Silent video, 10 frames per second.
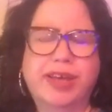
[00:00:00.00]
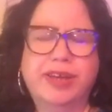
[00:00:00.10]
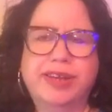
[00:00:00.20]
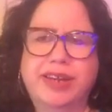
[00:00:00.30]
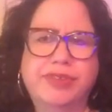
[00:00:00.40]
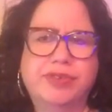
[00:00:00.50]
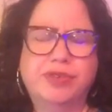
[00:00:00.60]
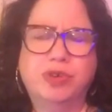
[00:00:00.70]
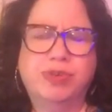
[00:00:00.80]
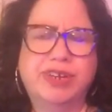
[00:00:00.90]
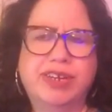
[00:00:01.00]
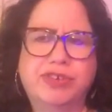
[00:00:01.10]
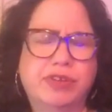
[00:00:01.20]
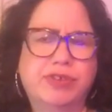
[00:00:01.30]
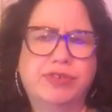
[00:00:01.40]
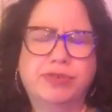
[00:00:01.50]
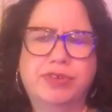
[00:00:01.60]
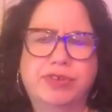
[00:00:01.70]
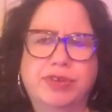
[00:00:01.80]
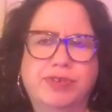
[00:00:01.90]
And Eddie's interpretation is so
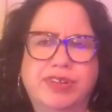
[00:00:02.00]
different.